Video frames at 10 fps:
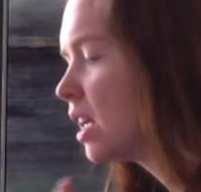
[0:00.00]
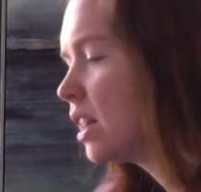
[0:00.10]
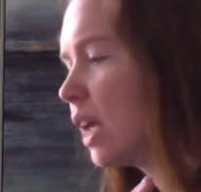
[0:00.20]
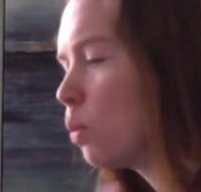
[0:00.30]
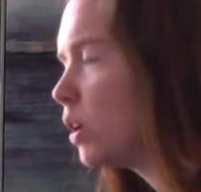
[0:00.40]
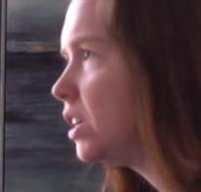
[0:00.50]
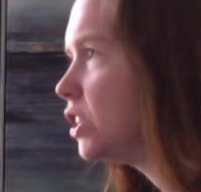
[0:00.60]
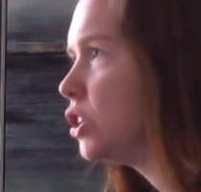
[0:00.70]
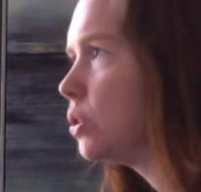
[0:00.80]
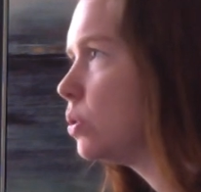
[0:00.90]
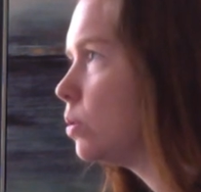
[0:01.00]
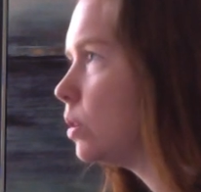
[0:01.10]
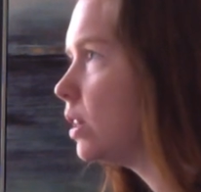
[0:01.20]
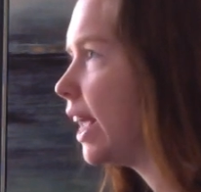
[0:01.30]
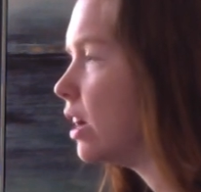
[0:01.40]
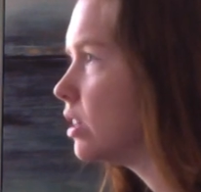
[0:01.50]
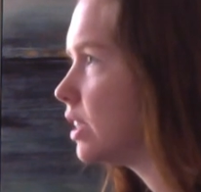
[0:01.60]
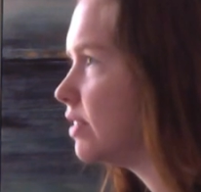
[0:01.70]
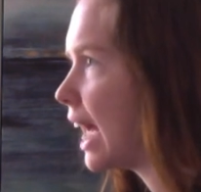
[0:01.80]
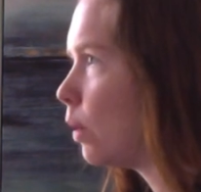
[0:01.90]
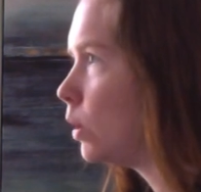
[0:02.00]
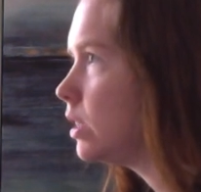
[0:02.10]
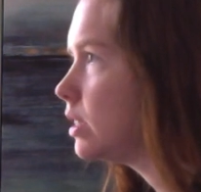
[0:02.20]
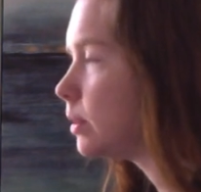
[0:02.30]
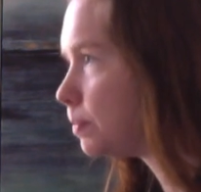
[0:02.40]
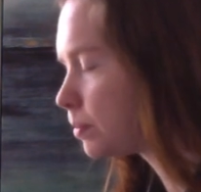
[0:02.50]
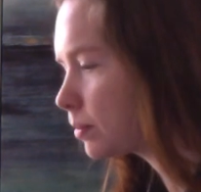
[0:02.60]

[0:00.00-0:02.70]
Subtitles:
like 1 to 2 layers of towels